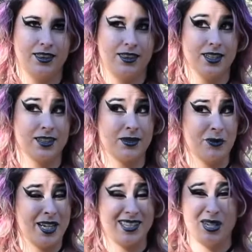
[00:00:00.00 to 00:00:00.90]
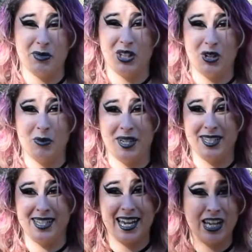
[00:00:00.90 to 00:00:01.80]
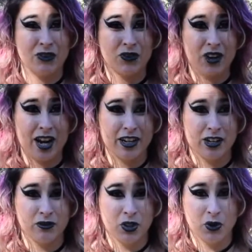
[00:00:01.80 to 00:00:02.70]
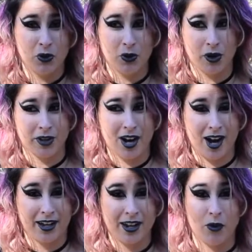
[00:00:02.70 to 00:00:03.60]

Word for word: this might seem a little mundane for any of you who are not